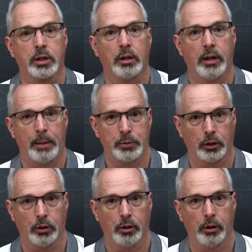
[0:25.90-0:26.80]
collapse
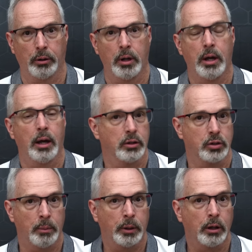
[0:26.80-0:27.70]
occurred.
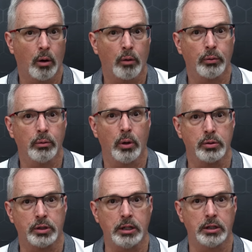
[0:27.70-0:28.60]
So I'm going to go through
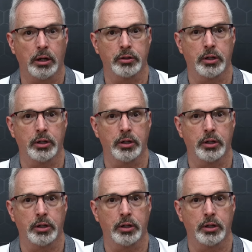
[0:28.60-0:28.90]
those details